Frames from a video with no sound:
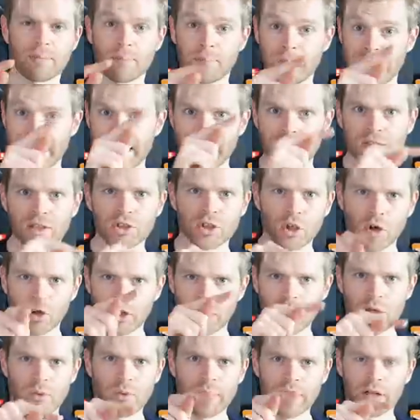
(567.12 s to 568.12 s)
and bigger
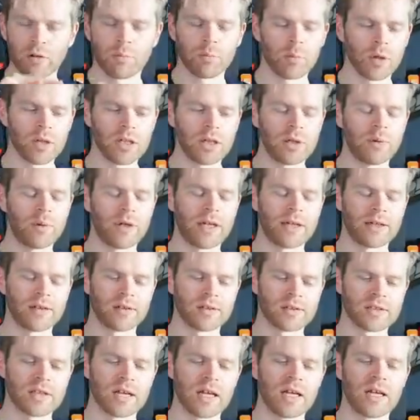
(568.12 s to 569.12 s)
jockey wheel pulley
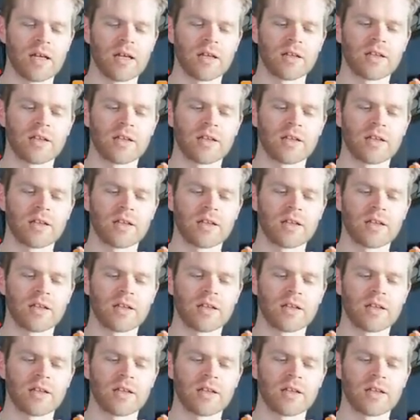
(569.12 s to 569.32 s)
wheels,